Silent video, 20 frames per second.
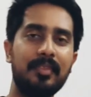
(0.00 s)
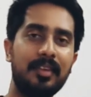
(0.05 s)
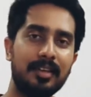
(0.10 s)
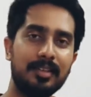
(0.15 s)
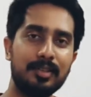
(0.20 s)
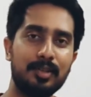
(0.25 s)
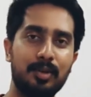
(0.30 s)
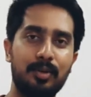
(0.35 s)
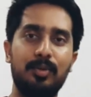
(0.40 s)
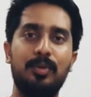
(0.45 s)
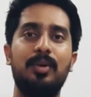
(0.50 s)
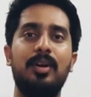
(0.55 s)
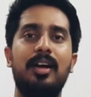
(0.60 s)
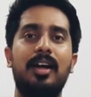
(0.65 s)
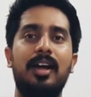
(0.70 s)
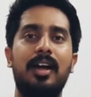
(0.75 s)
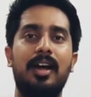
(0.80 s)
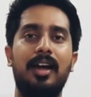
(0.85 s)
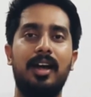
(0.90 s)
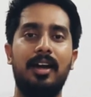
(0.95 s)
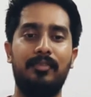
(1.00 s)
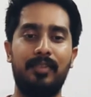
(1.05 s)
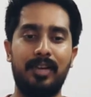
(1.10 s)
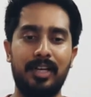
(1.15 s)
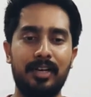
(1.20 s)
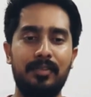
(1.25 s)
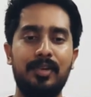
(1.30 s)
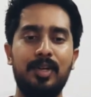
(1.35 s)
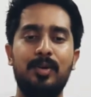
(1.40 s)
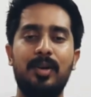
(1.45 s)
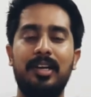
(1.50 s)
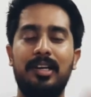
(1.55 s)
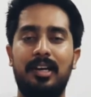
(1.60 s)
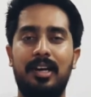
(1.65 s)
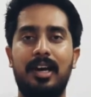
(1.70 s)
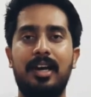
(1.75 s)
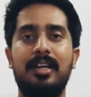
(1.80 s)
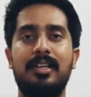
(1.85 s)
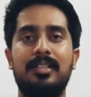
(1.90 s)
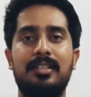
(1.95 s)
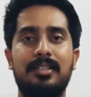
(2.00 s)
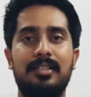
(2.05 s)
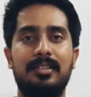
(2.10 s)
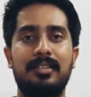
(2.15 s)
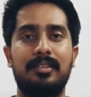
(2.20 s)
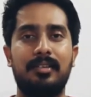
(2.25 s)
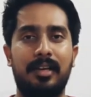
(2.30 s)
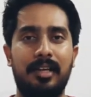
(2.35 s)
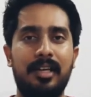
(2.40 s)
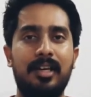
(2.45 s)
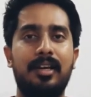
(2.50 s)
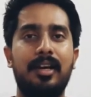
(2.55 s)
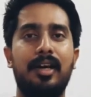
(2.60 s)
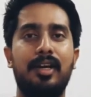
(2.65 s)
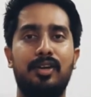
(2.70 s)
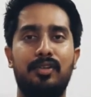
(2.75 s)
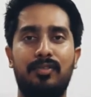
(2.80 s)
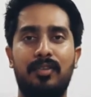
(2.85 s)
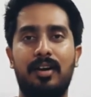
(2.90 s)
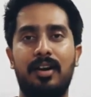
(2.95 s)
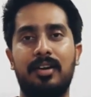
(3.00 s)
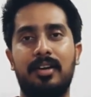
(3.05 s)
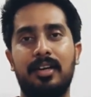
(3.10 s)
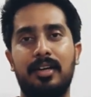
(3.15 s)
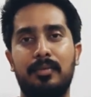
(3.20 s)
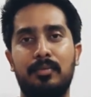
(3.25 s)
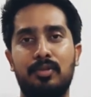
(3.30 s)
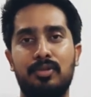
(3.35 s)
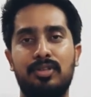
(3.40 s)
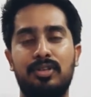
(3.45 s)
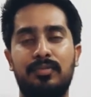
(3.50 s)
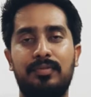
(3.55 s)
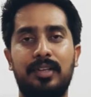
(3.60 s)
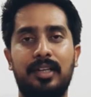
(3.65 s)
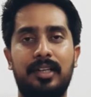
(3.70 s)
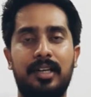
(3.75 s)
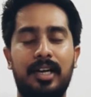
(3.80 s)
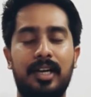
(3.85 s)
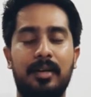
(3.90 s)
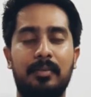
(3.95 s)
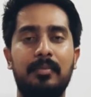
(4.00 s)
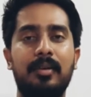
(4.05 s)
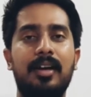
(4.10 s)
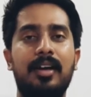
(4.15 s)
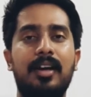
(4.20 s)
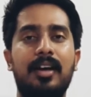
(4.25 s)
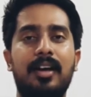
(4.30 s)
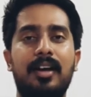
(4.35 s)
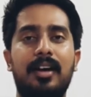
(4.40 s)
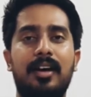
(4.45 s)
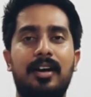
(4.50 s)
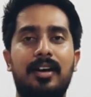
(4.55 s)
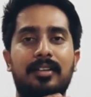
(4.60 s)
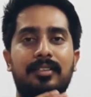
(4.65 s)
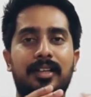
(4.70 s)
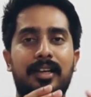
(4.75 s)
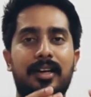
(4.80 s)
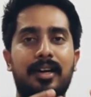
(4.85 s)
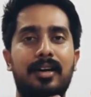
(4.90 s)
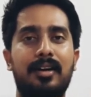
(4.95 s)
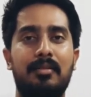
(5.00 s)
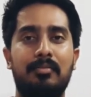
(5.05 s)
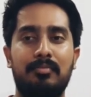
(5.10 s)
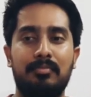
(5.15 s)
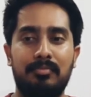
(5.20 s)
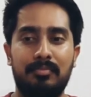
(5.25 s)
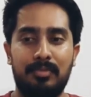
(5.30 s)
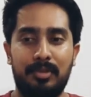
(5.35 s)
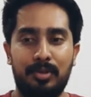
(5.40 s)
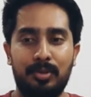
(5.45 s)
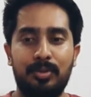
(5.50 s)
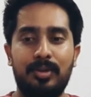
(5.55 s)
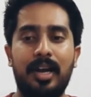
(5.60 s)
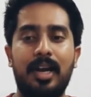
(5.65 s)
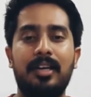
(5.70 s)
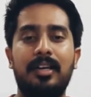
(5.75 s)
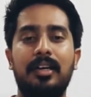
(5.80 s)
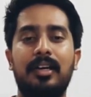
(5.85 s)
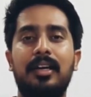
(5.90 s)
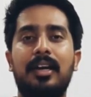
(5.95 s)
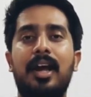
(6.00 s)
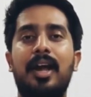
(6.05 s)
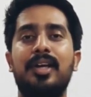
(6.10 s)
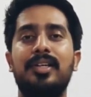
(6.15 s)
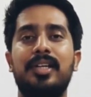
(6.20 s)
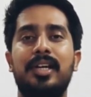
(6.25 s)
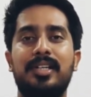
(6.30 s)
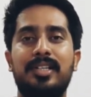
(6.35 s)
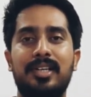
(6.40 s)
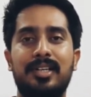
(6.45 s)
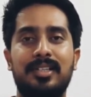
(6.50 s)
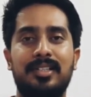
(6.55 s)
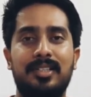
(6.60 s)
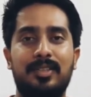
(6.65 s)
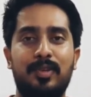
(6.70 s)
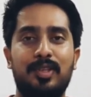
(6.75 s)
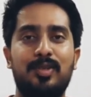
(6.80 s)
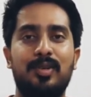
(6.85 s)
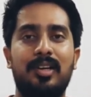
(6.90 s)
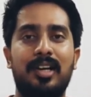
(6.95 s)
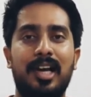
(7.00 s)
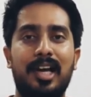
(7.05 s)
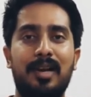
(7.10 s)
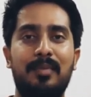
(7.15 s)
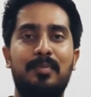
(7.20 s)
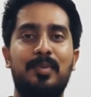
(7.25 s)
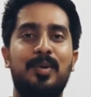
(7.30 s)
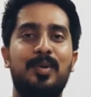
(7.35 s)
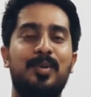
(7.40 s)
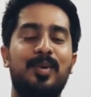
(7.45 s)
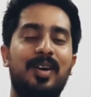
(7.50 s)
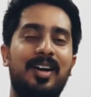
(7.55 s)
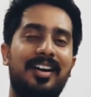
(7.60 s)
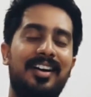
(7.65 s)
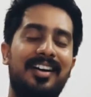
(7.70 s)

So whenever you analyze any kind of art, most of the time there are two categorizations which will help you